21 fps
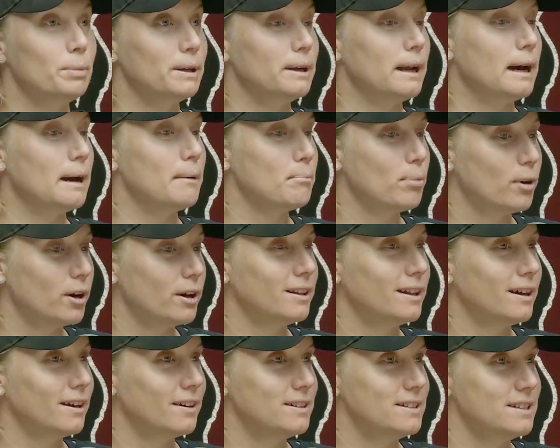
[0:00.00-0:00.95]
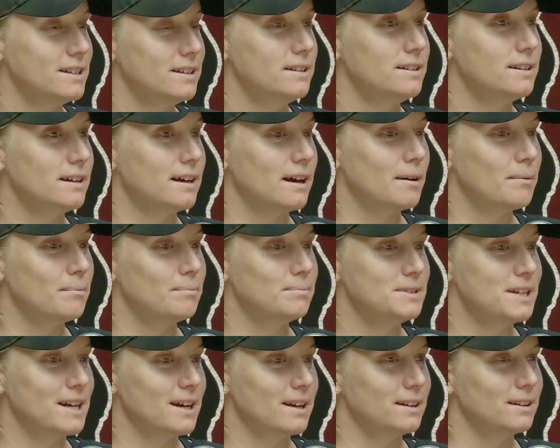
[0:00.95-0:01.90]
No, but Brian Lara did
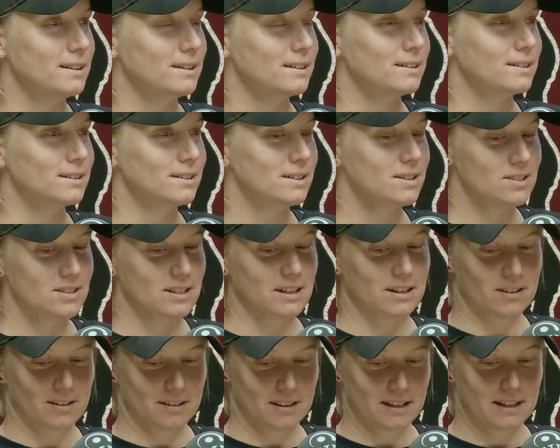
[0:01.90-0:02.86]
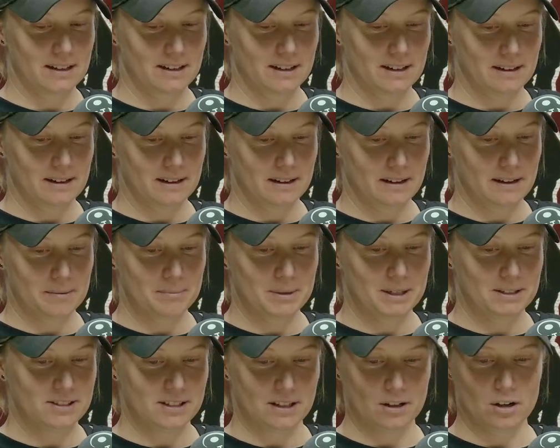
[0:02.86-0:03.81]
down in the casino later.
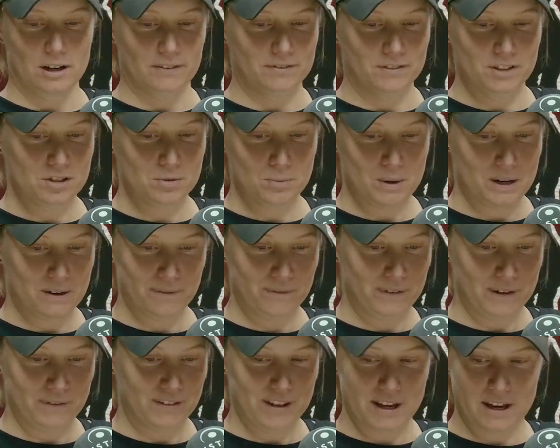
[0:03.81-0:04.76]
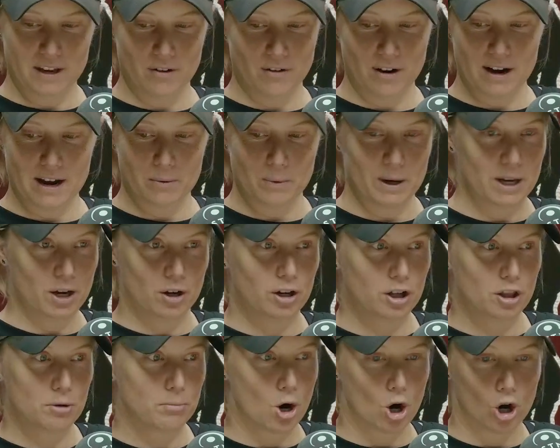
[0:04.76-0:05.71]
He said, I've just won 15 grand. We're
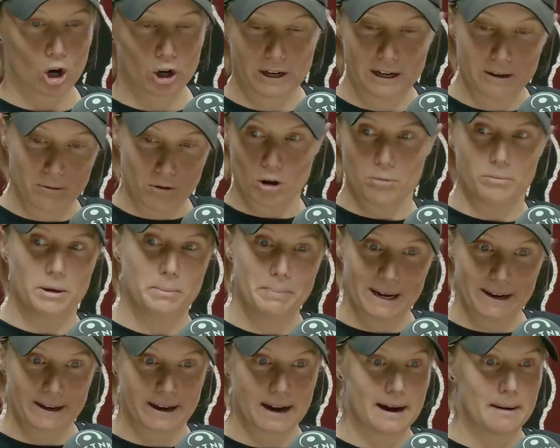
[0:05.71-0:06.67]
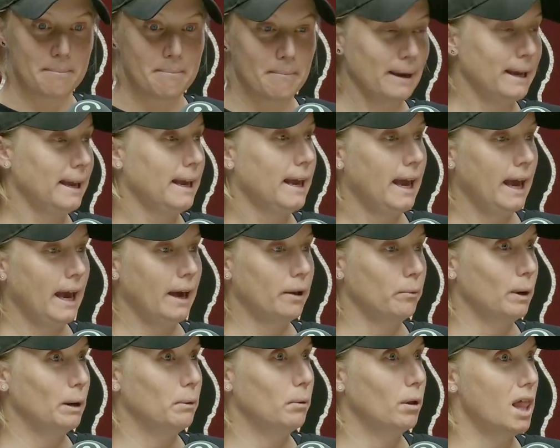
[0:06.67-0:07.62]
going to the mahogany room. You better come.
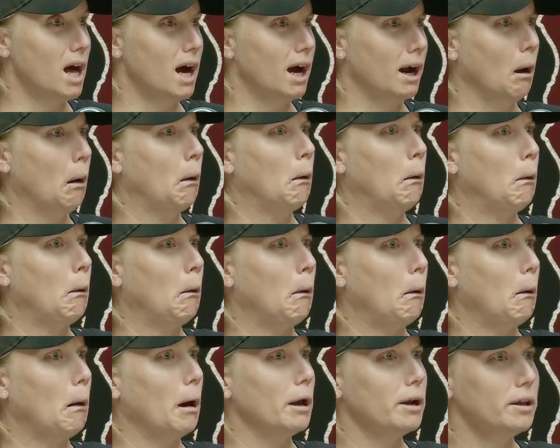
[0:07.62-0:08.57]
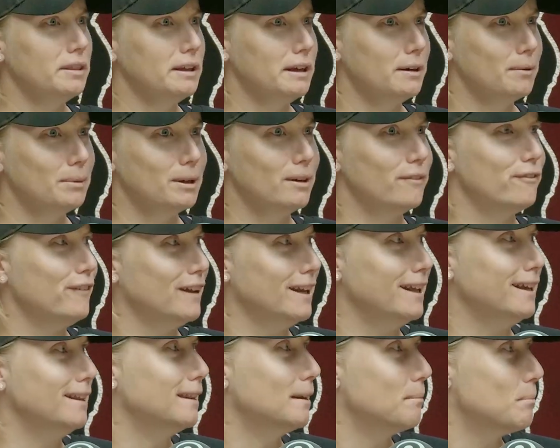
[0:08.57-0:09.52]
And we were like, I don't think I'm going to
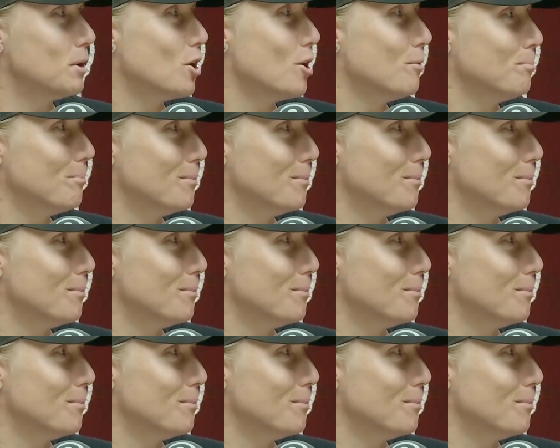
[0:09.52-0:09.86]
fit in the